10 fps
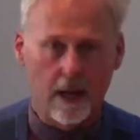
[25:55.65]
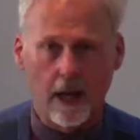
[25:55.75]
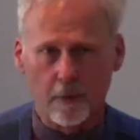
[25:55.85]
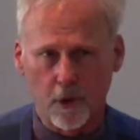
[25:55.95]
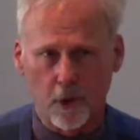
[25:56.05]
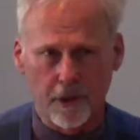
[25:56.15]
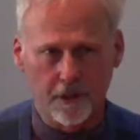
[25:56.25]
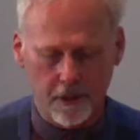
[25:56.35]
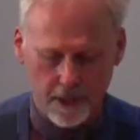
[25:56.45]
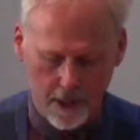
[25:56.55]
I'm going
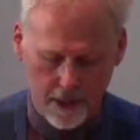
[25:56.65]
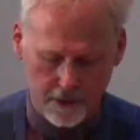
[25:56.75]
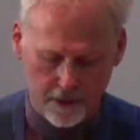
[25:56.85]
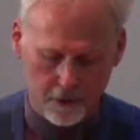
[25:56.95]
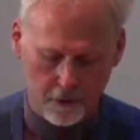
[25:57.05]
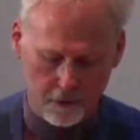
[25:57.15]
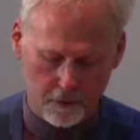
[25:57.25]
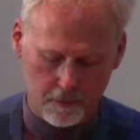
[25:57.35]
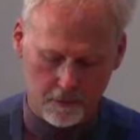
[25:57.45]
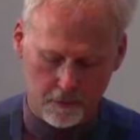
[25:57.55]
to die soon.
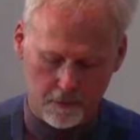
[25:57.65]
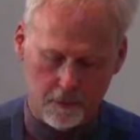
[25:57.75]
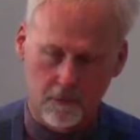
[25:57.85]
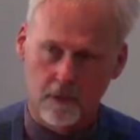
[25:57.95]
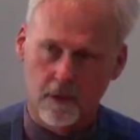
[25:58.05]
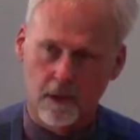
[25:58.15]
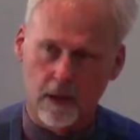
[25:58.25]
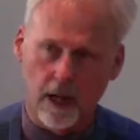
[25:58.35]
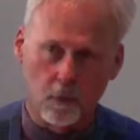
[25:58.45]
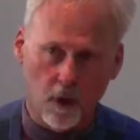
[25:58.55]

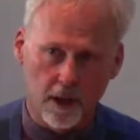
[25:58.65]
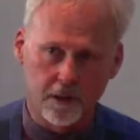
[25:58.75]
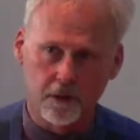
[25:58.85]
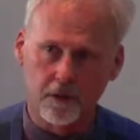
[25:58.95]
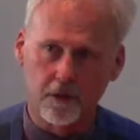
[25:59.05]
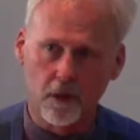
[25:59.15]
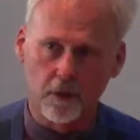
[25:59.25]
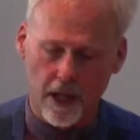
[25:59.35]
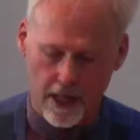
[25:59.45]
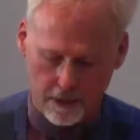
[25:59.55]
I want you to know
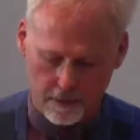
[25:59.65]
that.